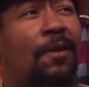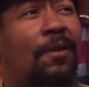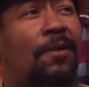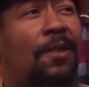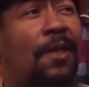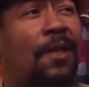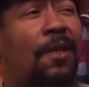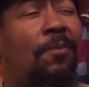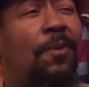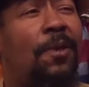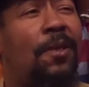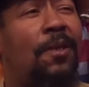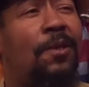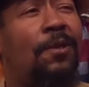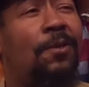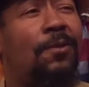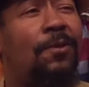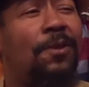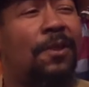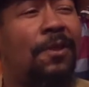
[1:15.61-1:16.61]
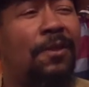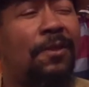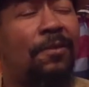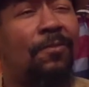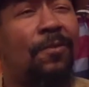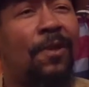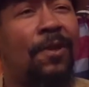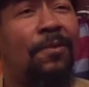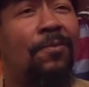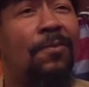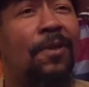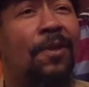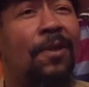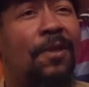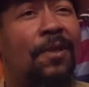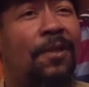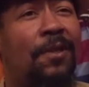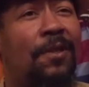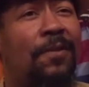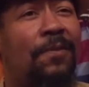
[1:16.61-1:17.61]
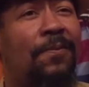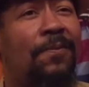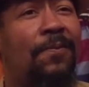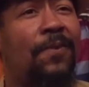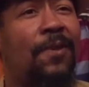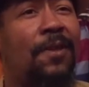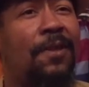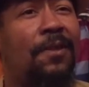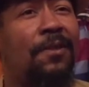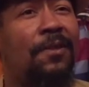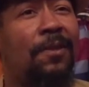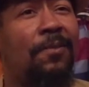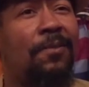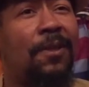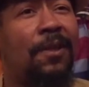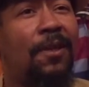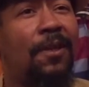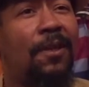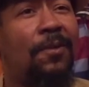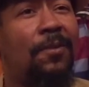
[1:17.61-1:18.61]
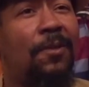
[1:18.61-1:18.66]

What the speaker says: Taking me to Houston wasn't really a good fit sometimes.